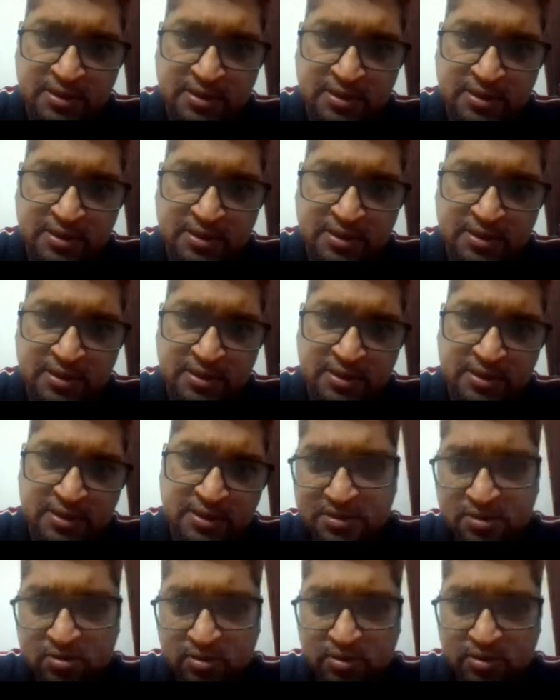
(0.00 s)
And
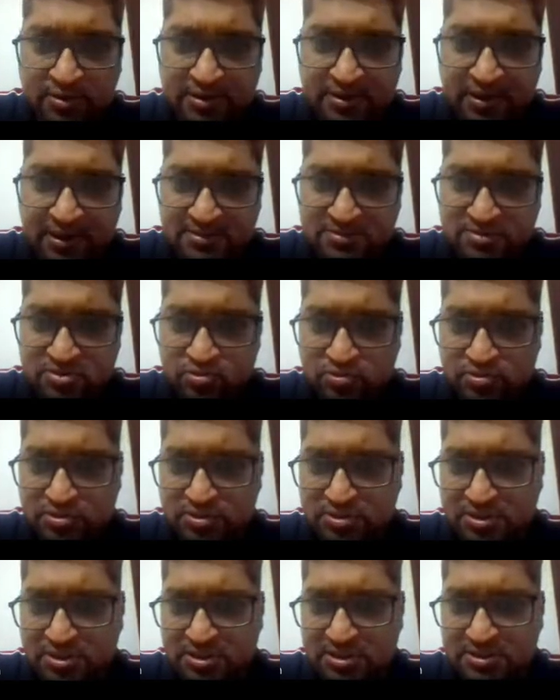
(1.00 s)
smart contracts, so
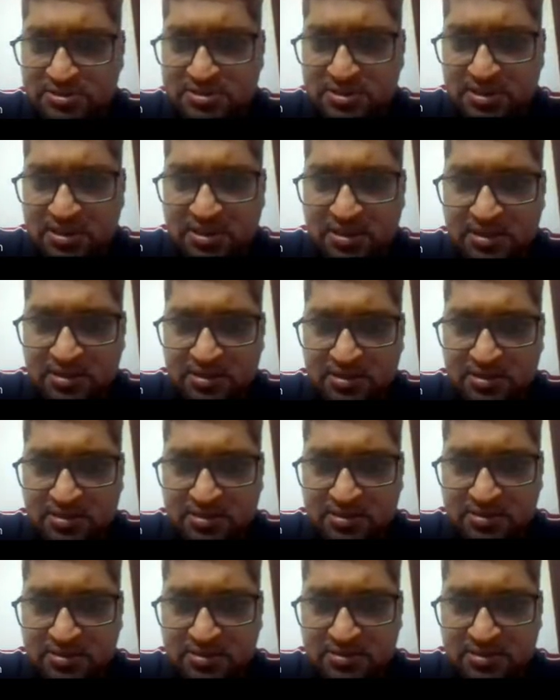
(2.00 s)
these are
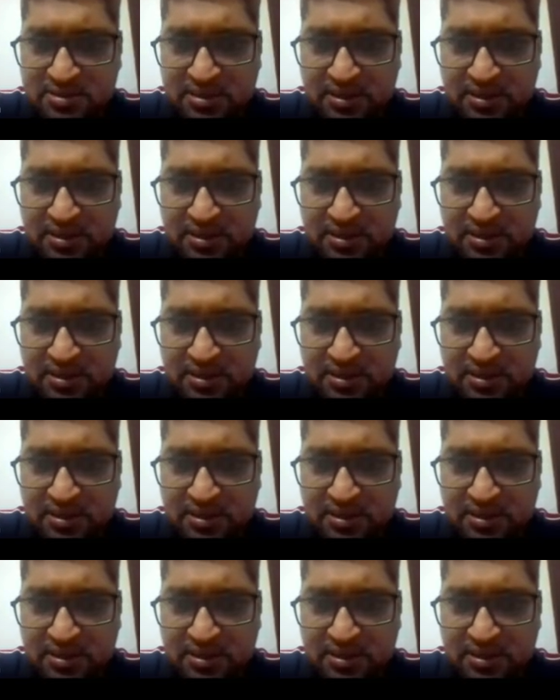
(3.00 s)
the